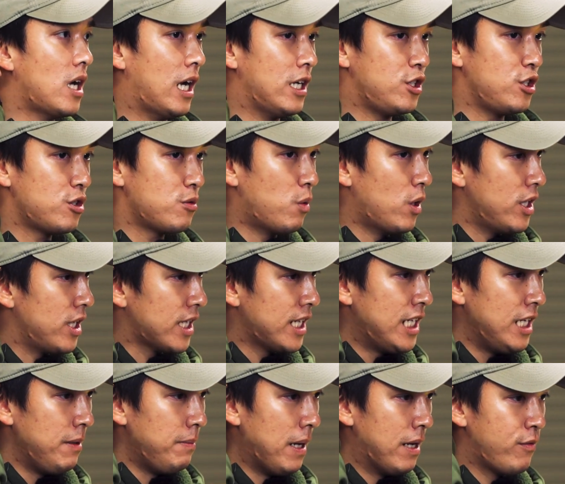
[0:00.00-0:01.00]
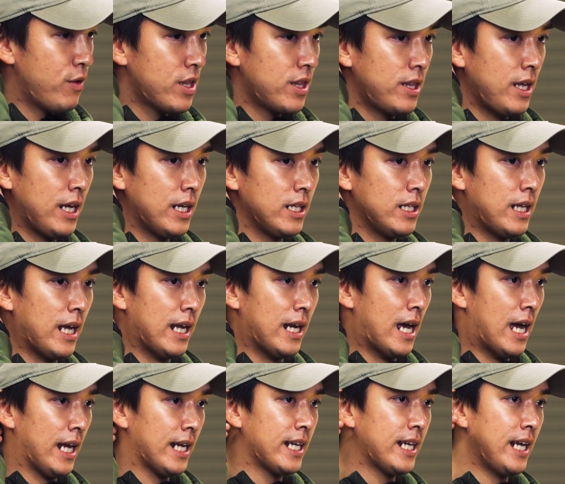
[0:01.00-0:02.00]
I just want to keep everything that I